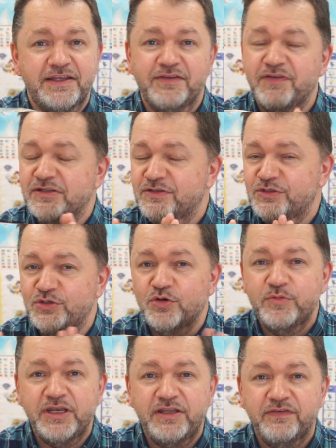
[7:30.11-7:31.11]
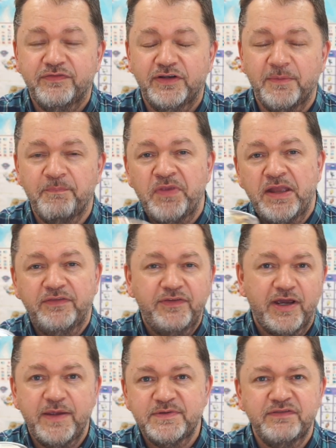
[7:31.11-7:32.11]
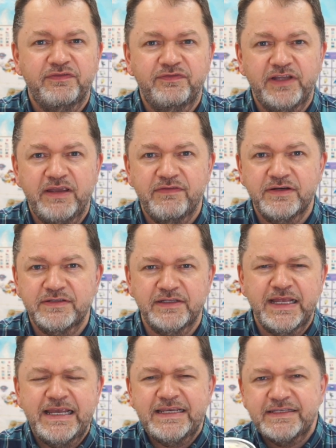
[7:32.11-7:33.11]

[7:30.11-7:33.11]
They've got so many different types and flavors and